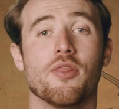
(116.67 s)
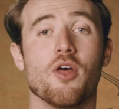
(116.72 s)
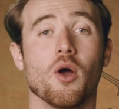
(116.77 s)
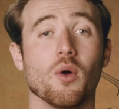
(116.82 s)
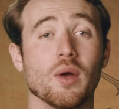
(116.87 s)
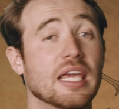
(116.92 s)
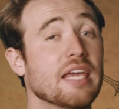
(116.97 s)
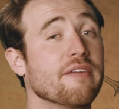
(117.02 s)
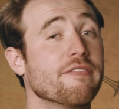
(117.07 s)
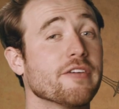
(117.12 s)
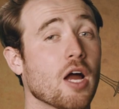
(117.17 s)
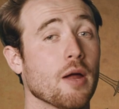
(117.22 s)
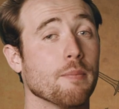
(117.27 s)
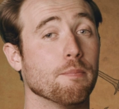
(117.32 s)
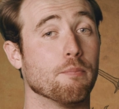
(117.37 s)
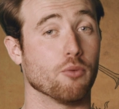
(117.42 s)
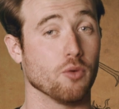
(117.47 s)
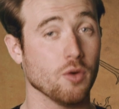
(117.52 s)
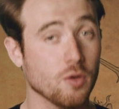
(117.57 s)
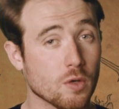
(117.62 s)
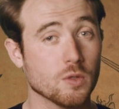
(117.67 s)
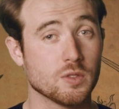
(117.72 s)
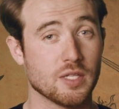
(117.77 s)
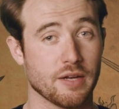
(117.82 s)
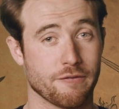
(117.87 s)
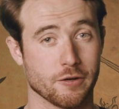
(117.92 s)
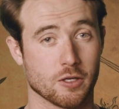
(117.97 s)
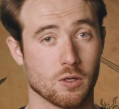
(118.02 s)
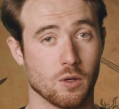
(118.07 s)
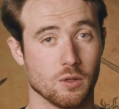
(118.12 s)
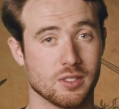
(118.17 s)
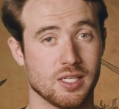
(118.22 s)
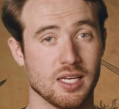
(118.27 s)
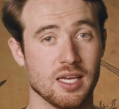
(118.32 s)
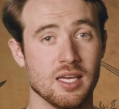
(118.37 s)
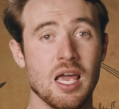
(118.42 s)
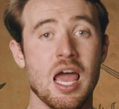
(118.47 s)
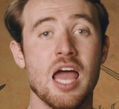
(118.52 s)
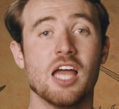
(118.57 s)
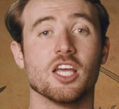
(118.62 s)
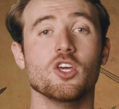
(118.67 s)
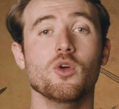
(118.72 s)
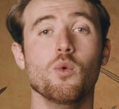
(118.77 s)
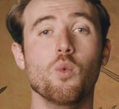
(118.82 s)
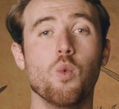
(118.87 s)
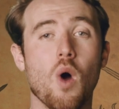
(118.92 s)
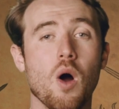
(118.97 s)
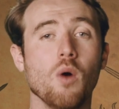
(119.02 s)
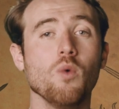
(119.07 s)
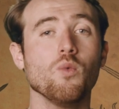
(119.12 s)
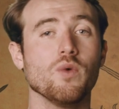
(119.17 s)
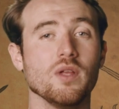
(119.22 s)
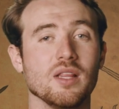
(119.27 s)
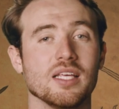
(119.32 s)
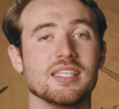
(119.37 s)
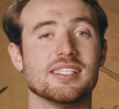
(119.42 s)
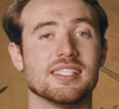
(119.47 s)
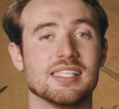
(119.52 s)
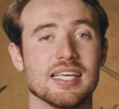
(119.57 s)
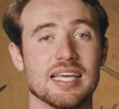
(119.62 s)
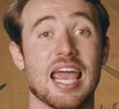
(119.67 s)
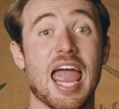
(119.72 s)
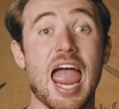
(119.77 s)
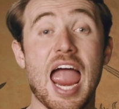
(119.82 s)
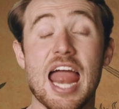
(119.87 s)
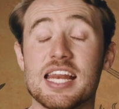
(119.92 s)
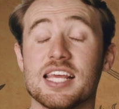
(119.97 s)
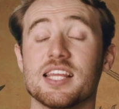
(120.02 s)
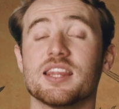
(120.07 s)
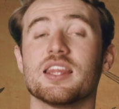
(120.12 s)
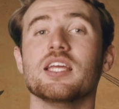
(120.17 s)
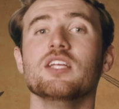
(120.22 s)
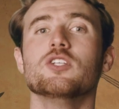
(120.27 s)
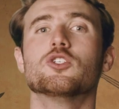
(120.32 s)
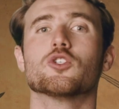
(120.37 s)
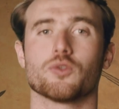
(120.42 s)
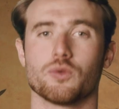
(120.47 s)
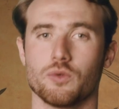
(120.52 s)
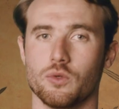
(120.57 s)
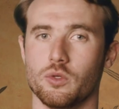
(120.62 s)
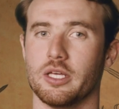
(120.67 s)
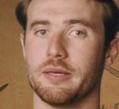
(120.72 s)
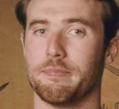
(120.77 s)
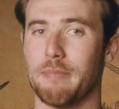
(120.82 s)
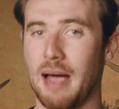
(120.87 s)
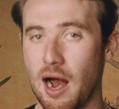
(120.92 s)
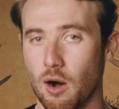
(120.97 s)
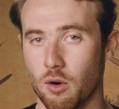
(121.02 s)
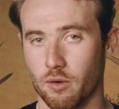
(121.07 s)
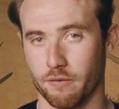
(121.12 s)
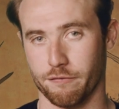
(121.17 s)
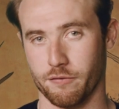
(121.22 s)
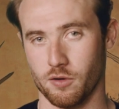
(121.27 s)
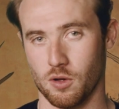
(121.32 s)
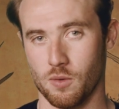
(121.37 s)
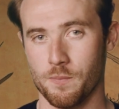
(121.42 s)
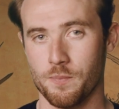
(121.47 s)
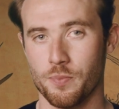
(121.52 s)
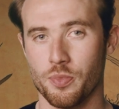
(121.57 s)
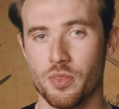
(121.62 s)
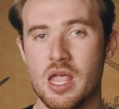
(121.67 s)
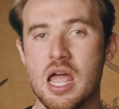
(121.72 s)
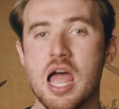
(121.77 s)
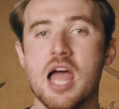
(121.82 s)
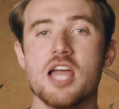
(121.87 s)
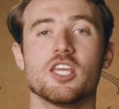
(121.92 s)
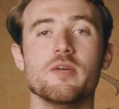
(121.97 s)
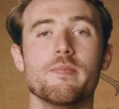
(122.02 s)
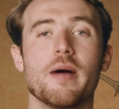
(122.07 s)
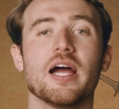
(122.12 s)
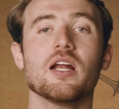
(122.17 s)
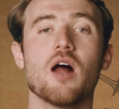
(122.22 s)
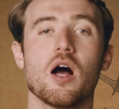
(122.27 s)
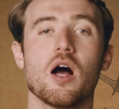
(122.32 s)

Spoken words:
though even on brutal difficulty, you won't really see anything truly powerful. You might